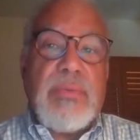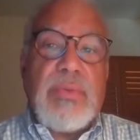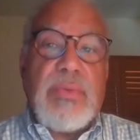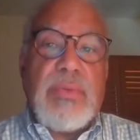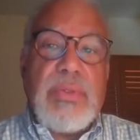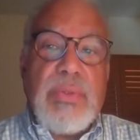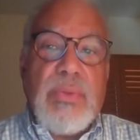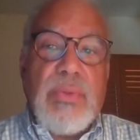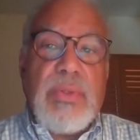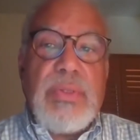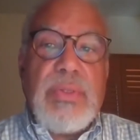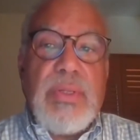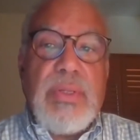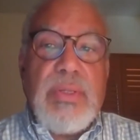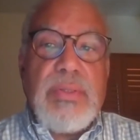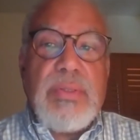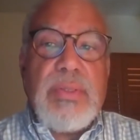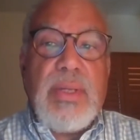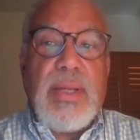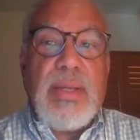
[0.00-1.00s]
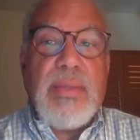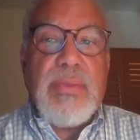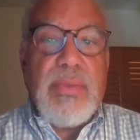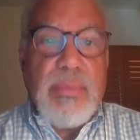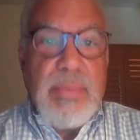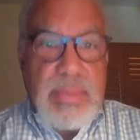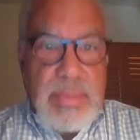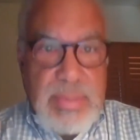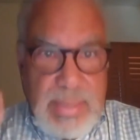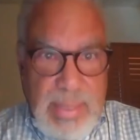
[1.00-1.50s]
resources and the
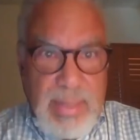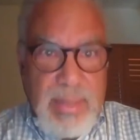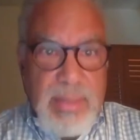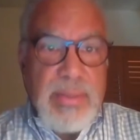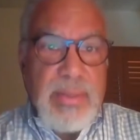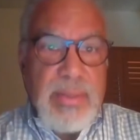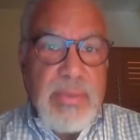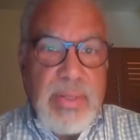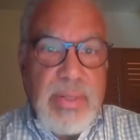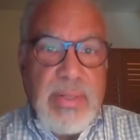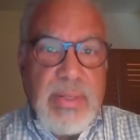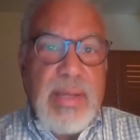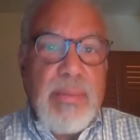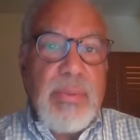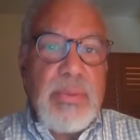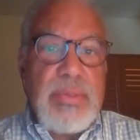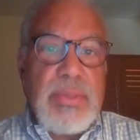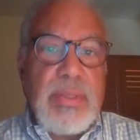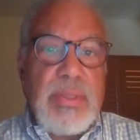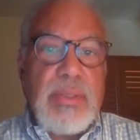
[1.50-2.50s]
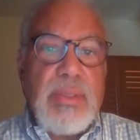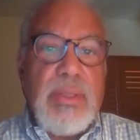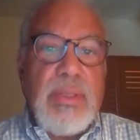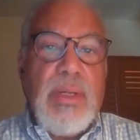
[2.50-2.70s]
mentality that enables it,